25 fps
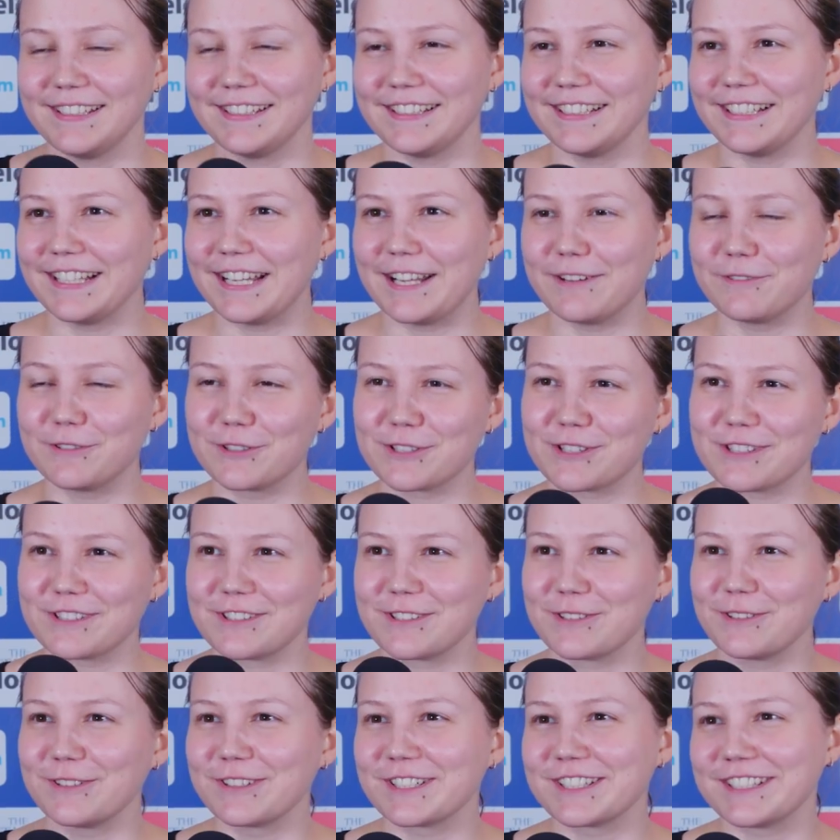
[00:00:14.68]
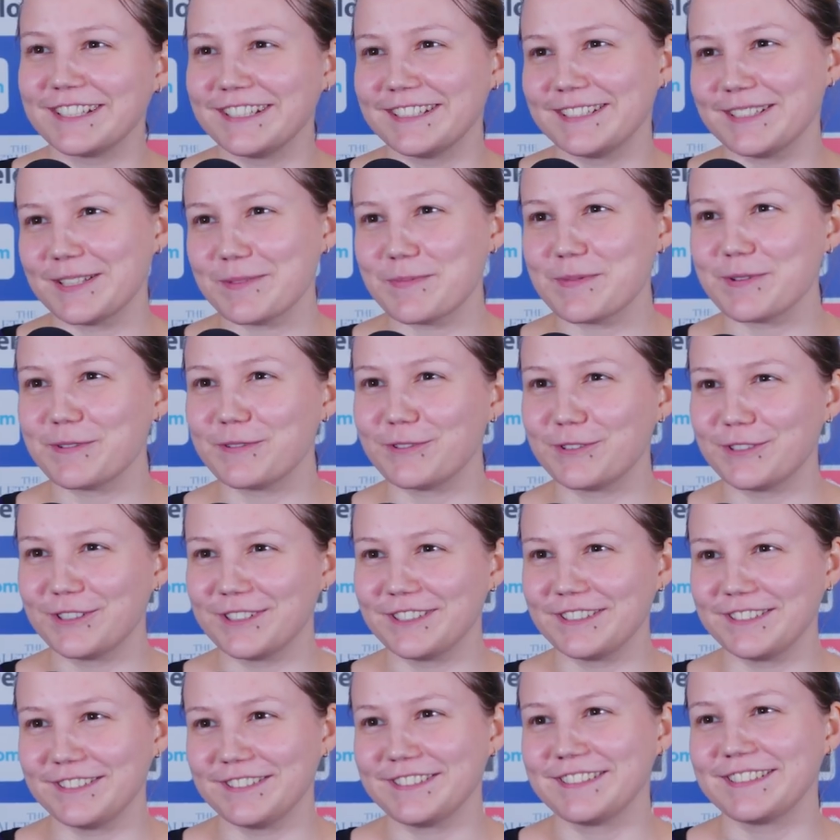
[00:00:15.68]
Yeah, I was so excited
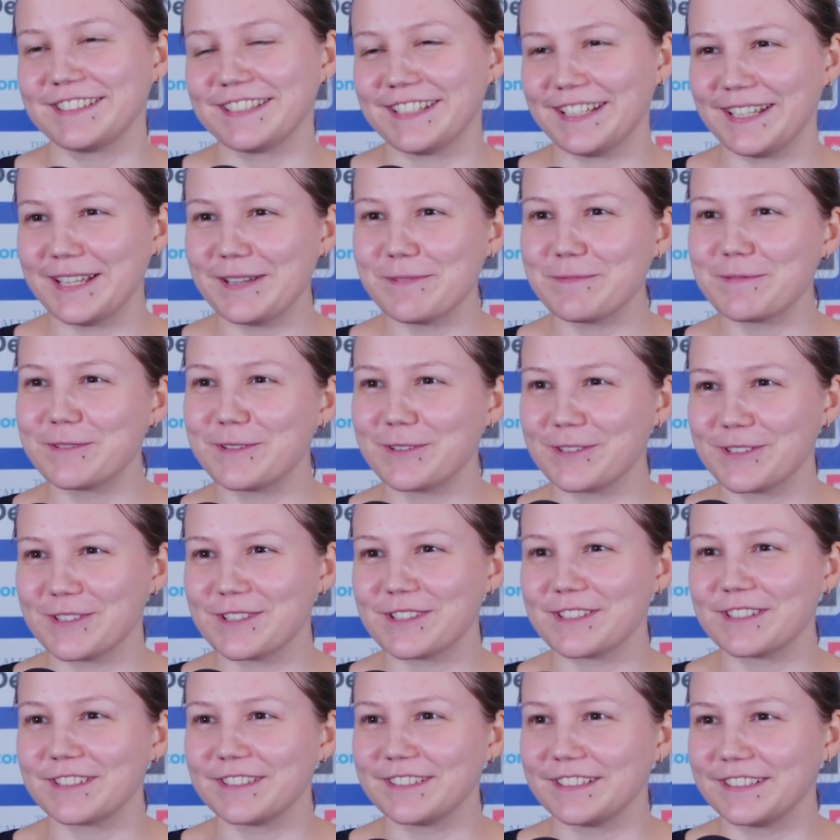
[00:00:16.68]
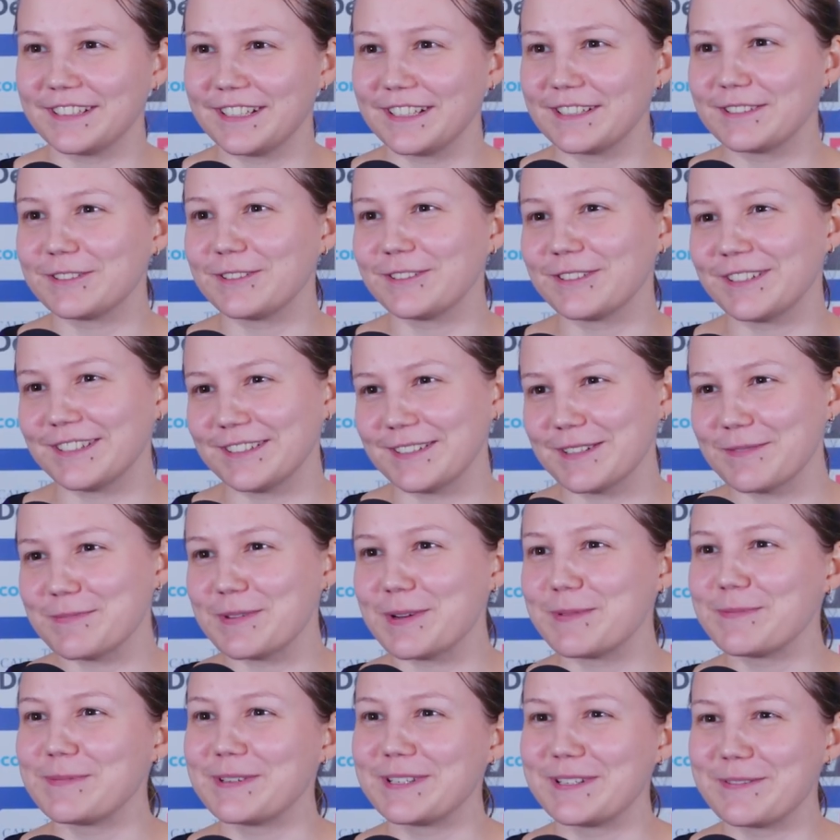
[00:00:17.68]
before the game because, as you can
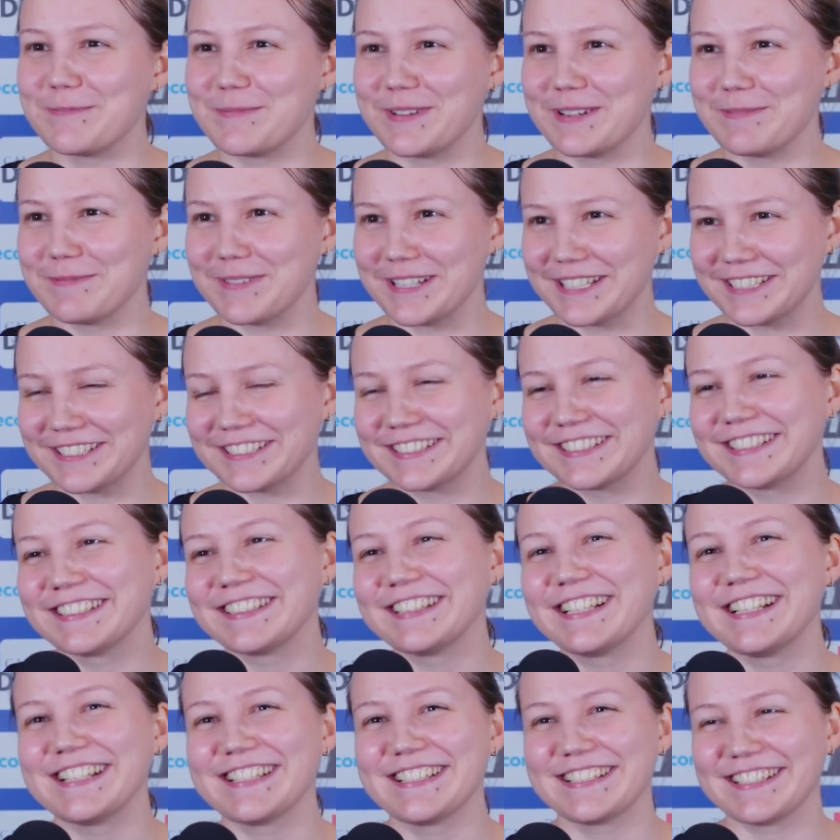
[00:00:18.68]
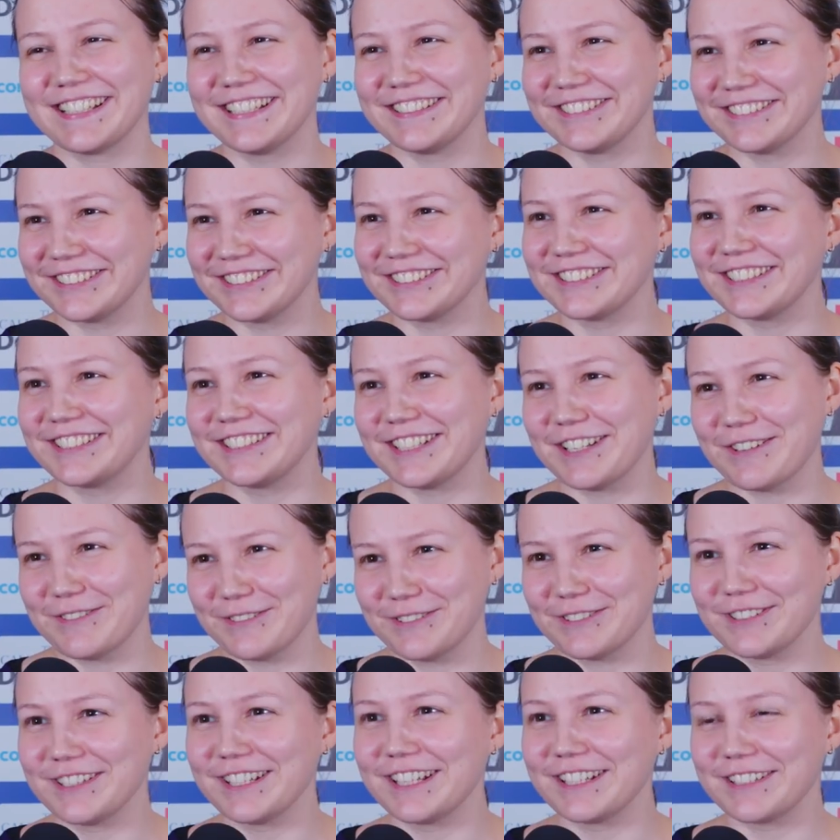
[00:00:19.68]
remember, in my master class, I told that I
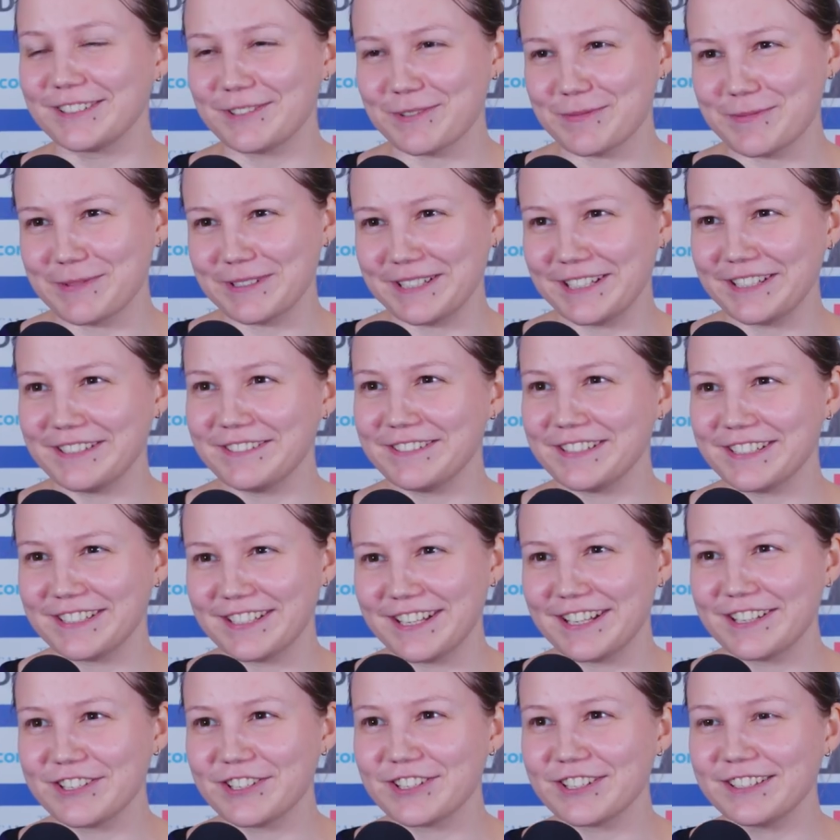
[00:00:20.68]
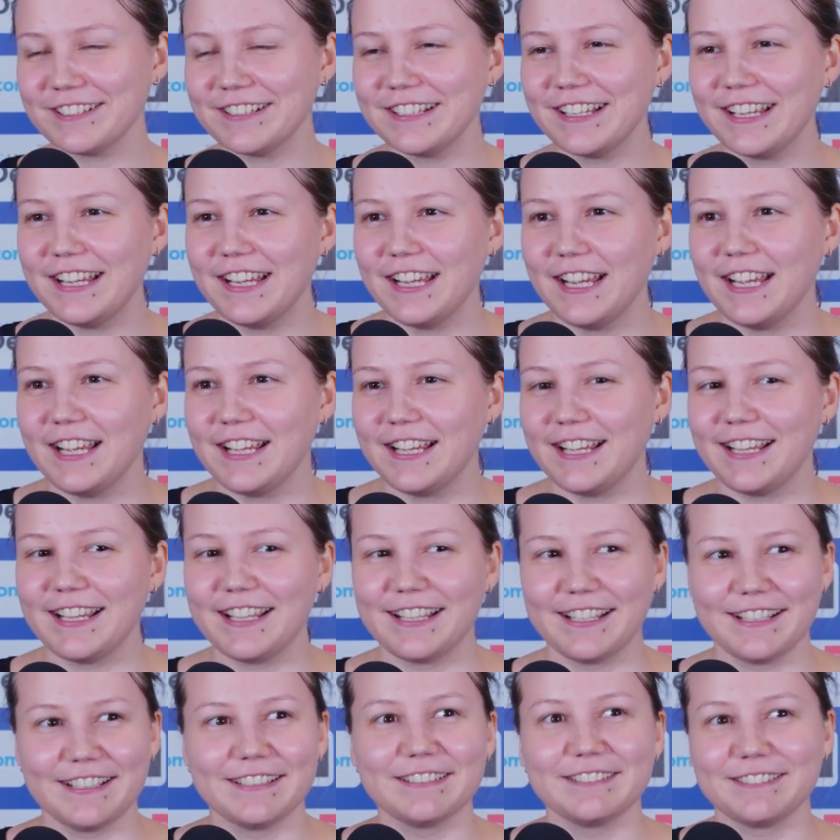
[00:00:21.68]
would like to play with Nigel.
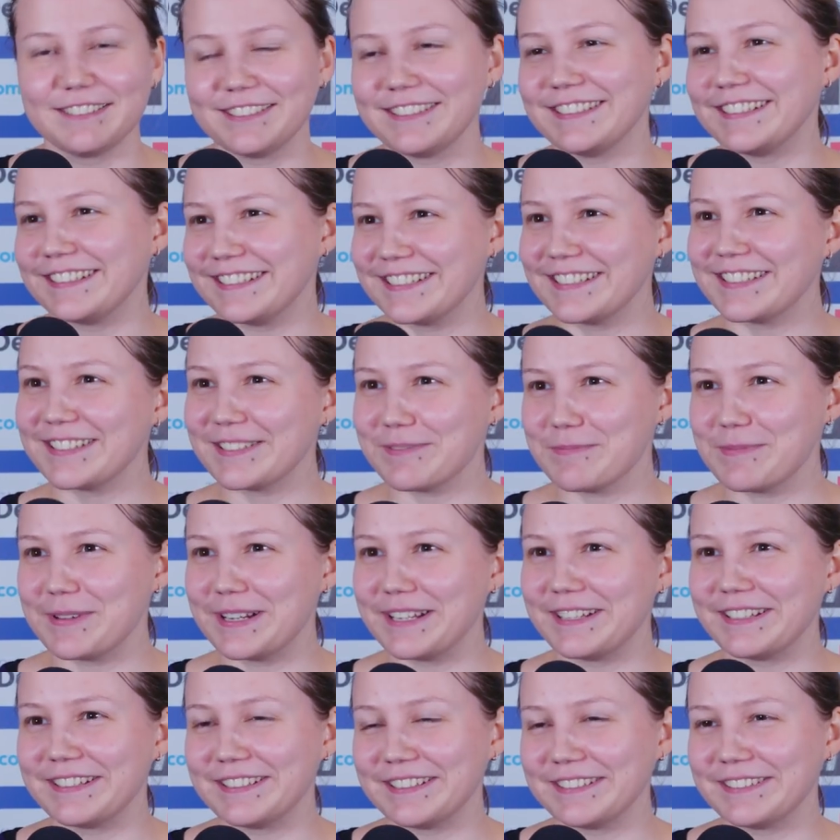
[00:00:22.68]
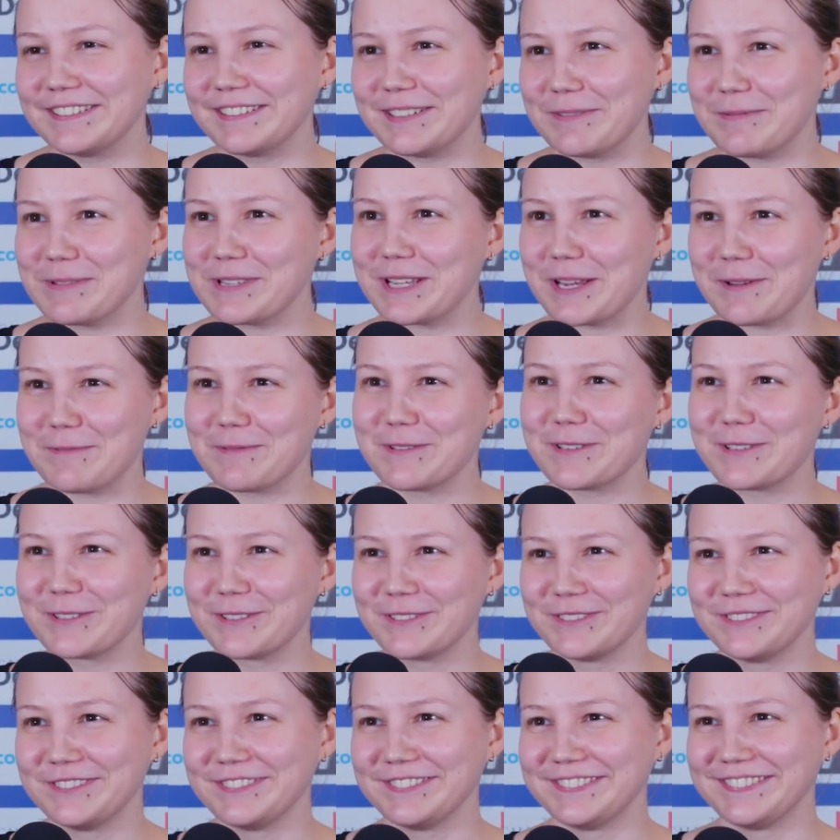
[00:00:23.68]
And yes, my dreams came
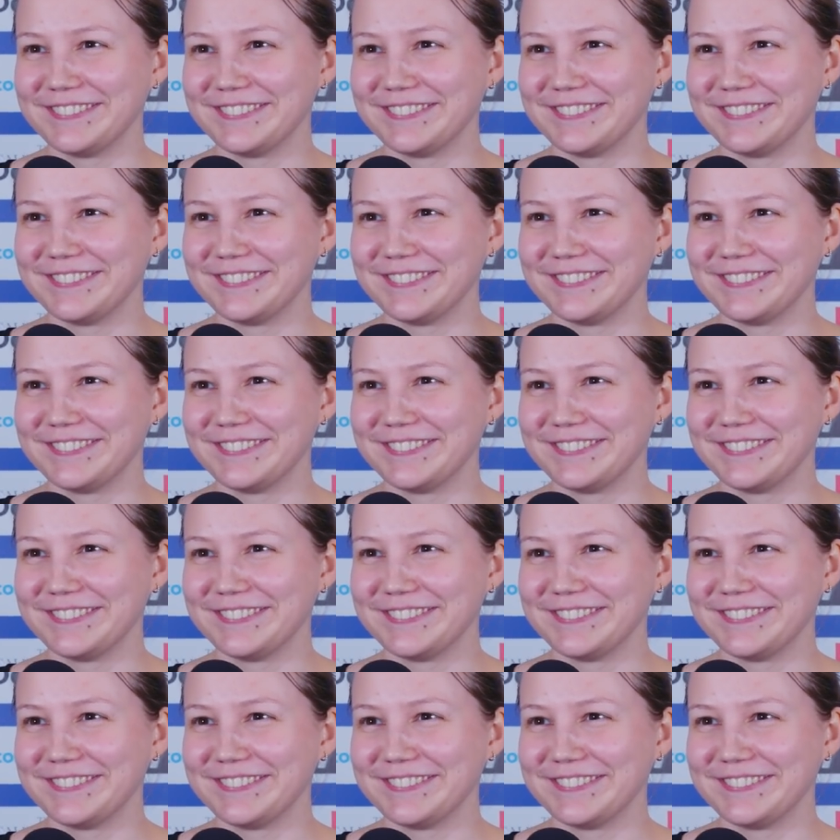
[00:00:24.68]
true.